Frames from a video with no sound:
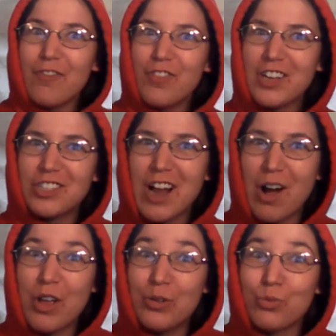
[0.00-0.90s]
fleshed
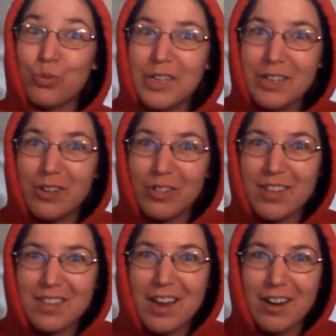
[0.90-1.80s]
out and real
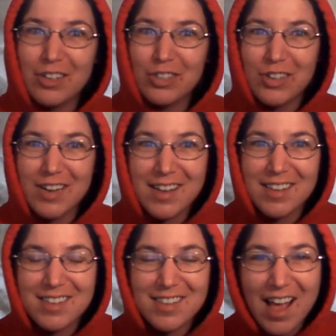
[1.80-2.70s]
this character
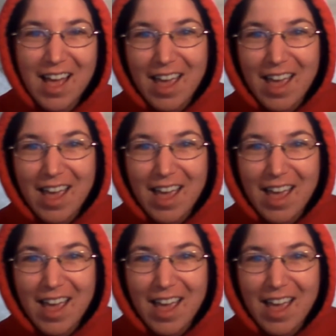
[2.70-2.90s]
is.